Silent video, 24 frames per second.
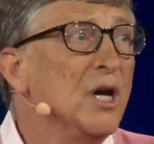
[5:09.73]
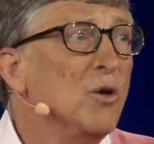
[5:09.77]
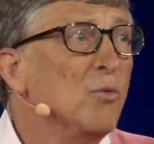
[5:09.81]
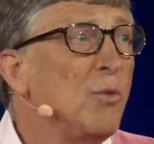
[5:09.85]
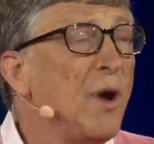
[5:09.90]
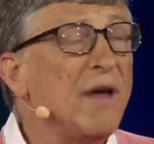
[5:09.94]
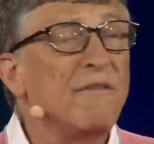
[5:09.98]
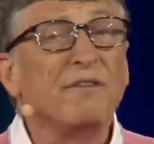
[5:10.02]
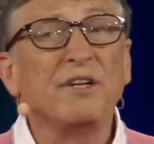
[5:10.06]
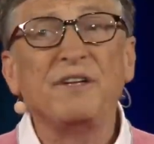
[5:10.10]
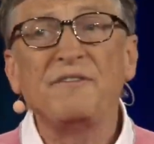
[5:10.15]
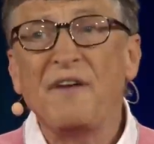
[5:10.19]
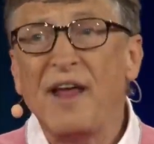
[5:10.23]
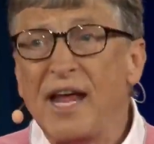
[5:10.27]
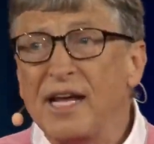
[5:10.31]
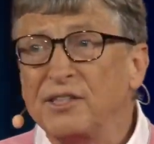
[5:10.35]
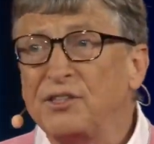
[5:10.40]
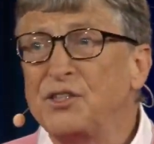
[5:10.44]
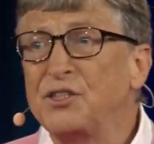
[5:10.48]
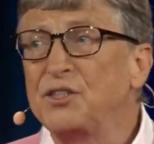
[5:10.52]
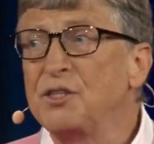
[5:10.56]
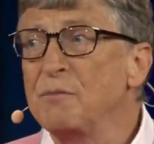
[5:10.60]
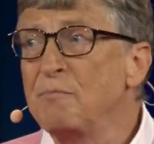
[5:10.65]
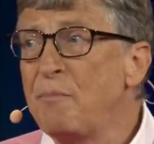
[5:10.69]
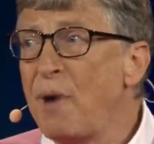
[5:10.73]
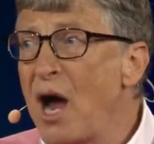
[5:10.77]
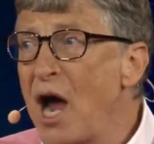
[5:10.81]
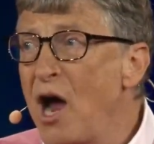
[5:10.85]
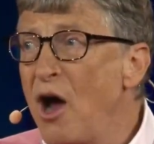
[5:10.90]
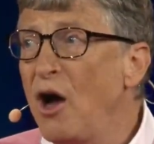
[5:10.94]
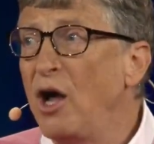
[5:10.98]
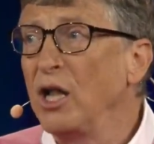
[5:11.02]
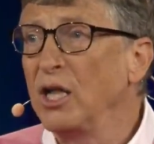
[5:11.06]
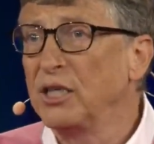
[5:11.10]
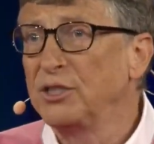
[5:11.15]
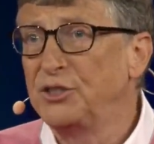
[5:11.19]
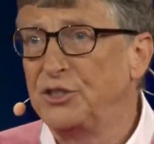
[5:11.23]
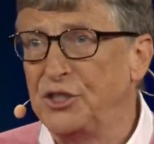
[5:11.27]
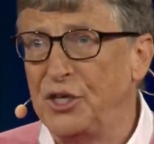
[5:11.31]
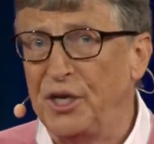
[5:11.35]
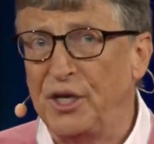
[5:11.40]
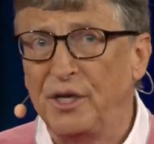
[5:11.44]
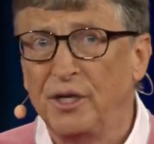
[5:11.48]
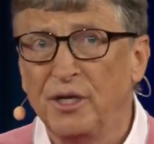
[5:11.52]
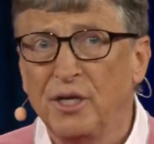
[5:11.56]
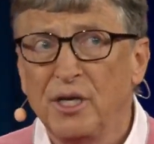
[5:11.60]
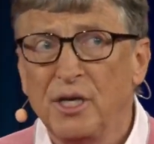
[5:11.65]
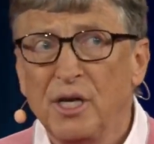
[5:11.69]
We have advances in
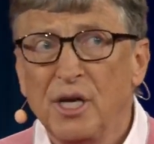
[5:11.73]
biology